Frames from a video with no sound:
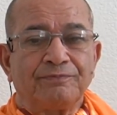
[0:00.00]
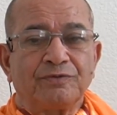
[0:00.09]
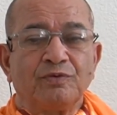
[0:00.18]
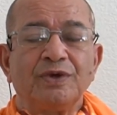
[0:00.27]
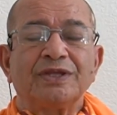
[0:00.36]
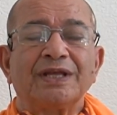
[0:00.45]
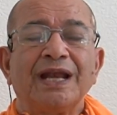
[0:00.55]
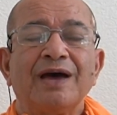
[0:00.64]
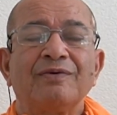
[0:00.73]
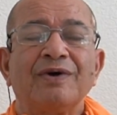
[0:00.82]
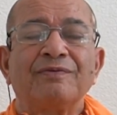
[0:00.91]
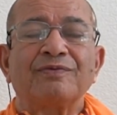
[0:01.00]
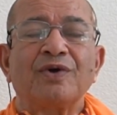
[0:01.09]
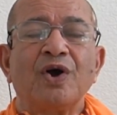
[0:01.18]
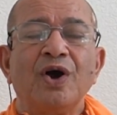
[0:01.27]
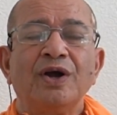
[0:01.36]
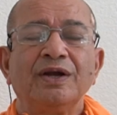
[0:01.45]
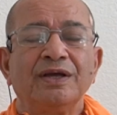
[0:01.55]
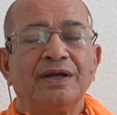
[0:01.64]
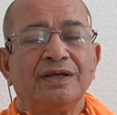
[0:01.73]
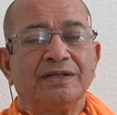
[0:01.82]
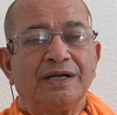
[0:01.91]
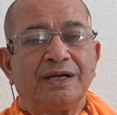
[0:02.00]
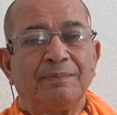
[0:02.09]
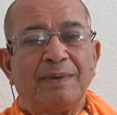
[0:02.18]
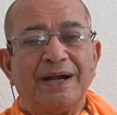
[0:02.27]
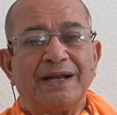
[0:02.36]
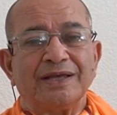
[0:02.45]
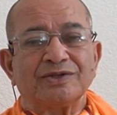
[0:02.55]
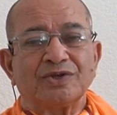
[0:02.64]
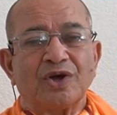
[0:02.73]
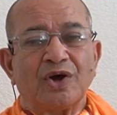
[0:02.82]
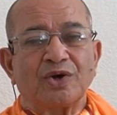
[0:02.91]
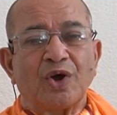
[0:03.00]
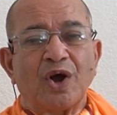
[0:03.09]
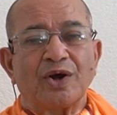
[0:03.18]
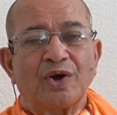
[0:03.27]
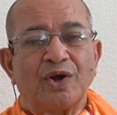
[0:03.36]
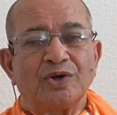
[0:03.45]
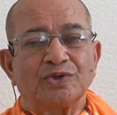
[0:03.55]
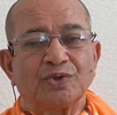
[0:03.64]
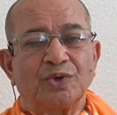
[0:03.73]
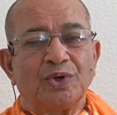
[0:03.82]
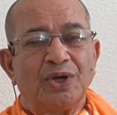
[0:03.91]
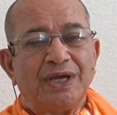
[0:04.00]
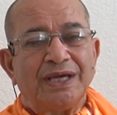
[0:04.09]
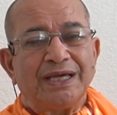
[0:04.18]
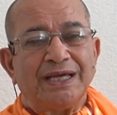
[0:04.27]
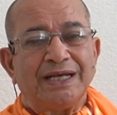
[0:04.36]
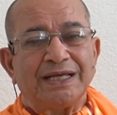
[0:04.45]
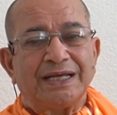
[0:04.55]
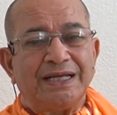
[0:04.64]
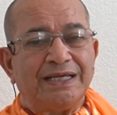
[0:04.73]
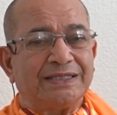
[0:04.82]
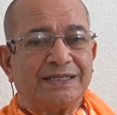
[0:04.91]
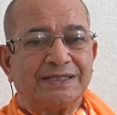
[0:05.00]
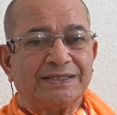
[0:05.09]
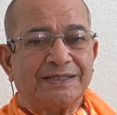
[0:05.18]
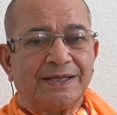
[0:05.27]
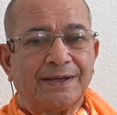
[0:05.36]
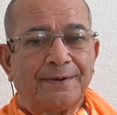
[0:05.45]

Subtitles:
with love of God, the dependence on God also increases.